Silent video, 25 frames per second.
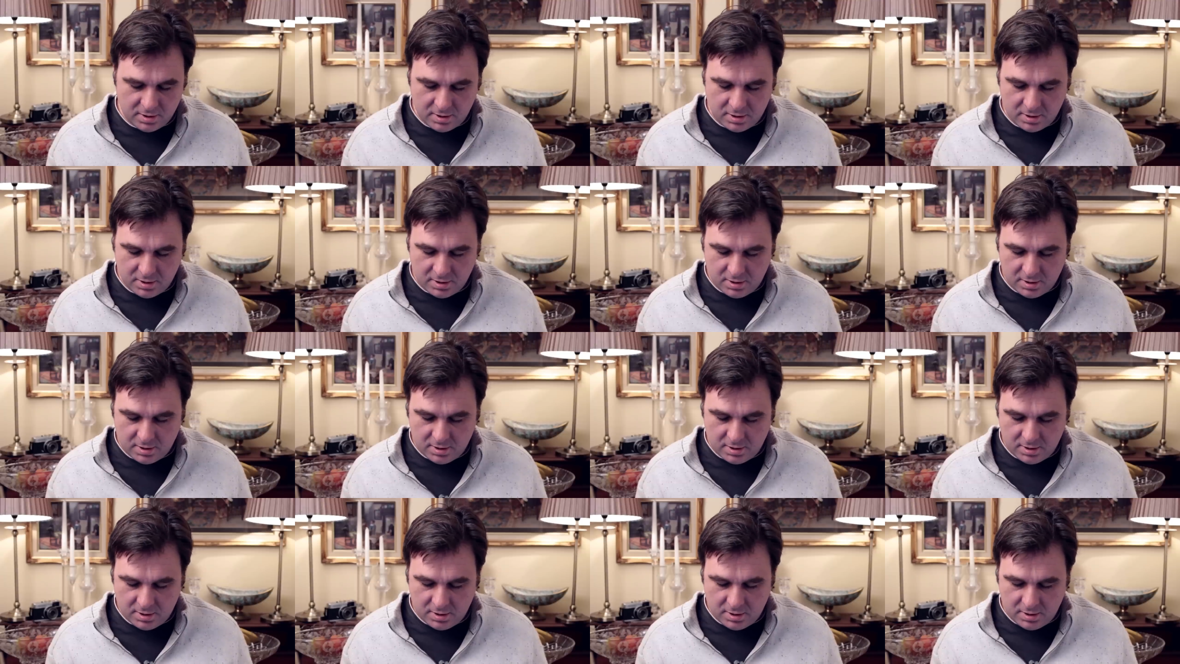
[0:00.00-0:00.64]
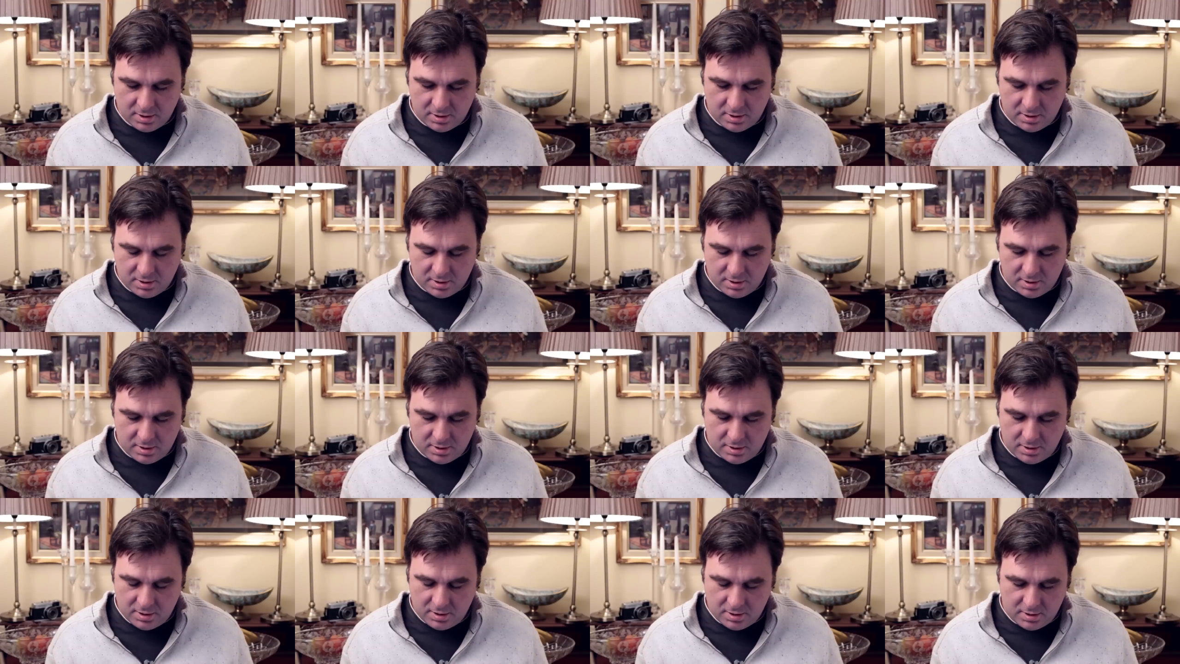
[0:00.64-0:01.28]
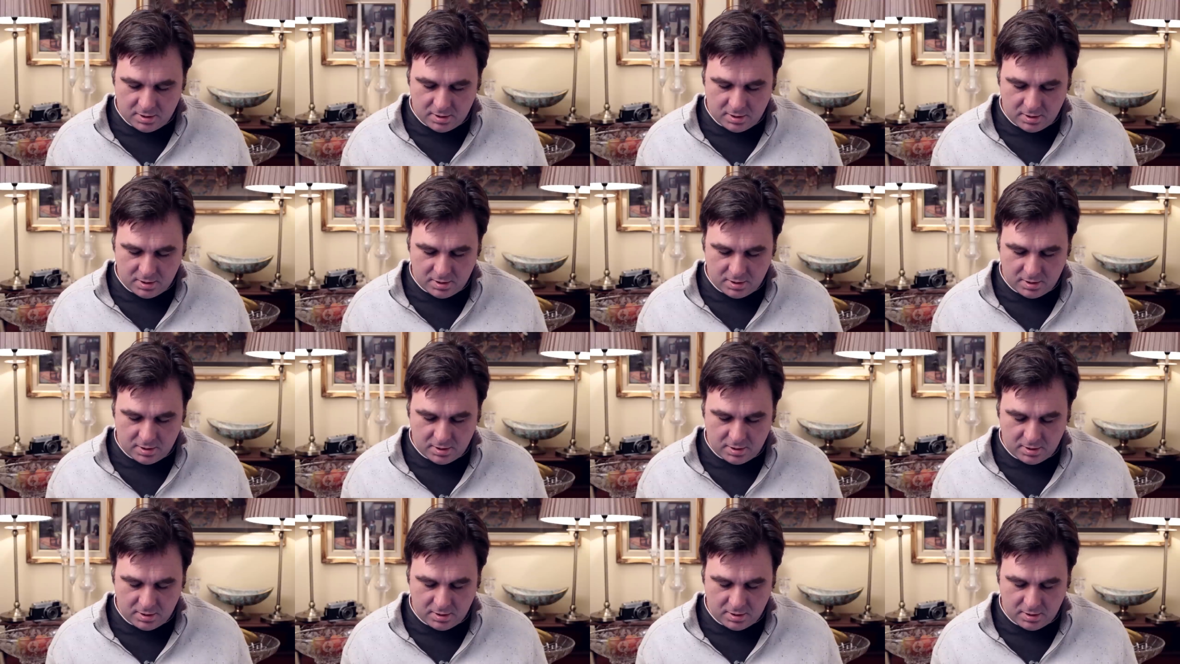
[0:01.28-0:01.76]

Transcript: Nobody speaks.